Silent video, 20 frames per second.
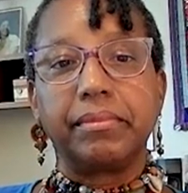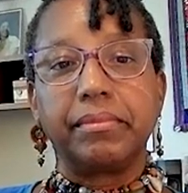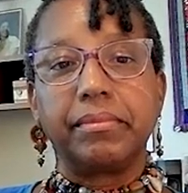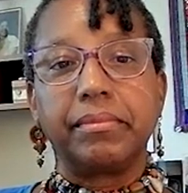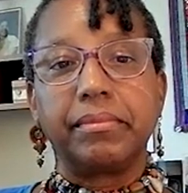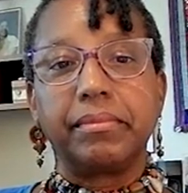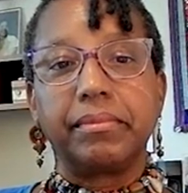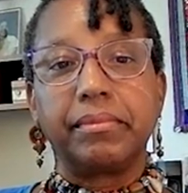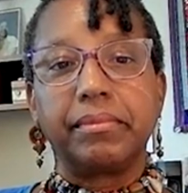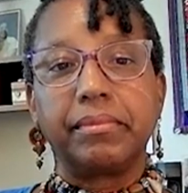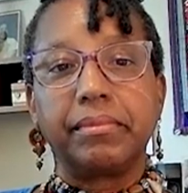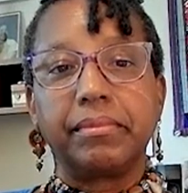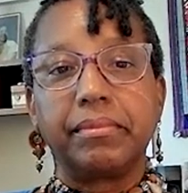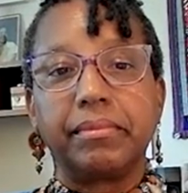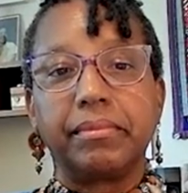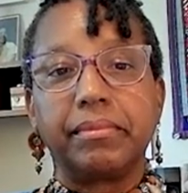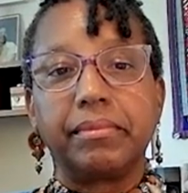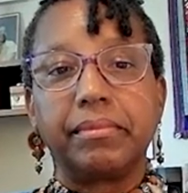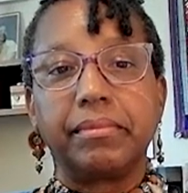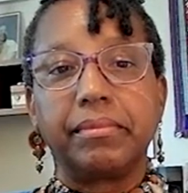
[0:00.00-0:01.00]

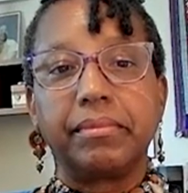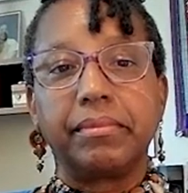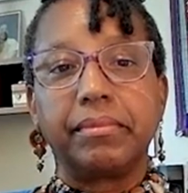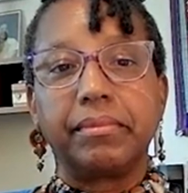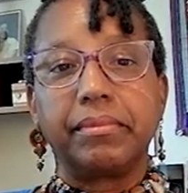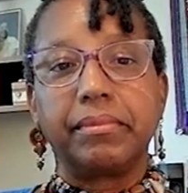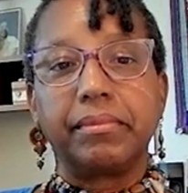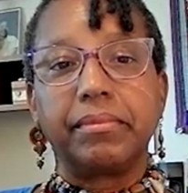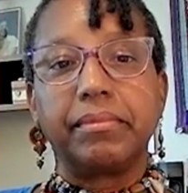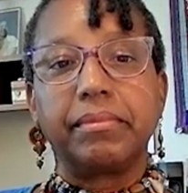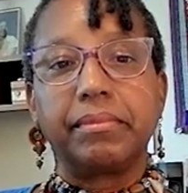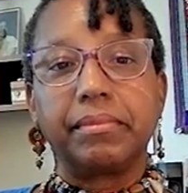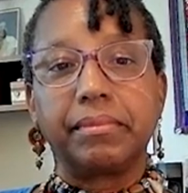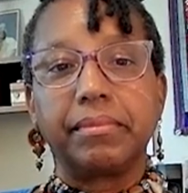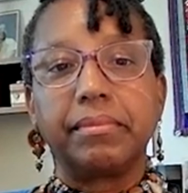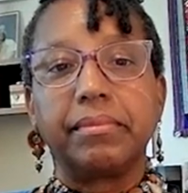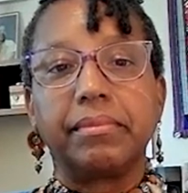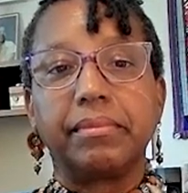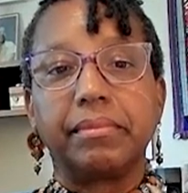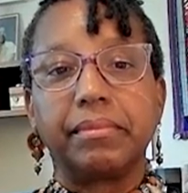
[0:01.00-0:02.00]

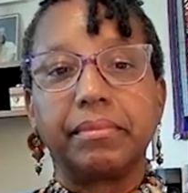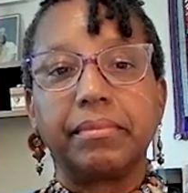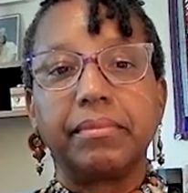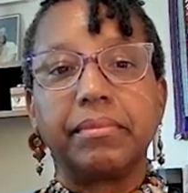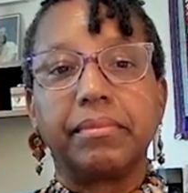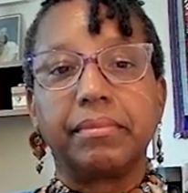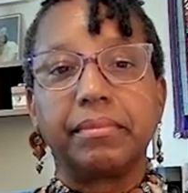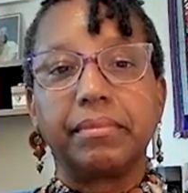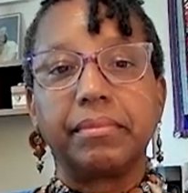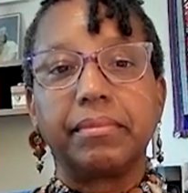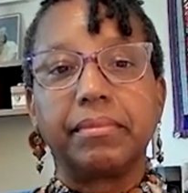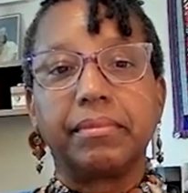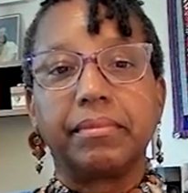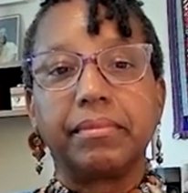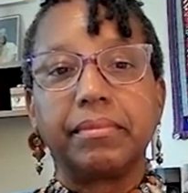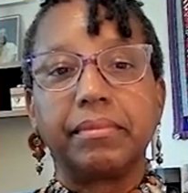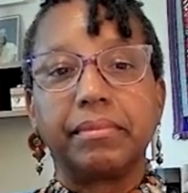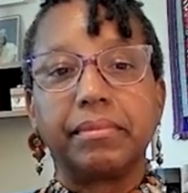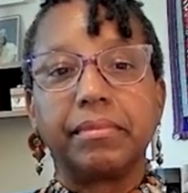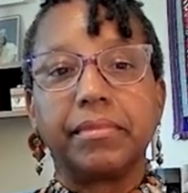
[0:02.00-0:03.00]

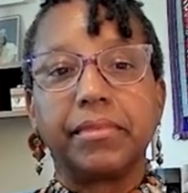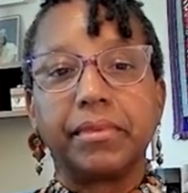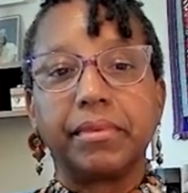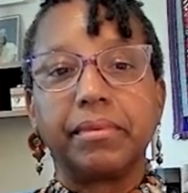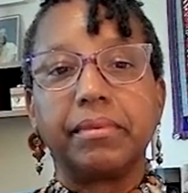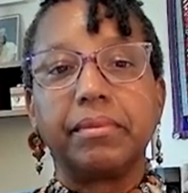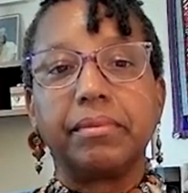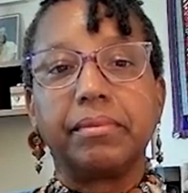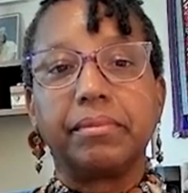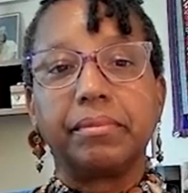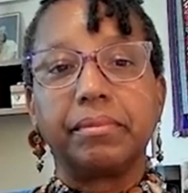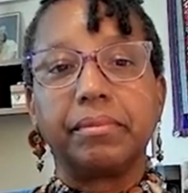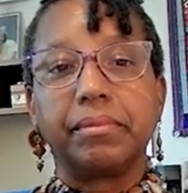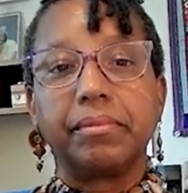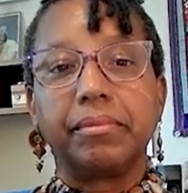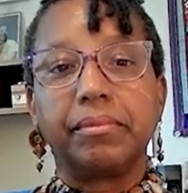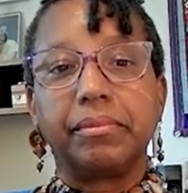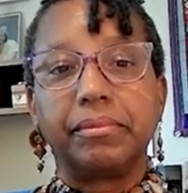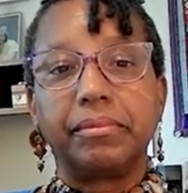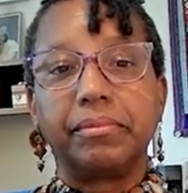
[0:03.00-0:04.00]

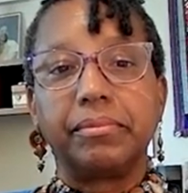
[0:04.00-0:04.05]
[no speech]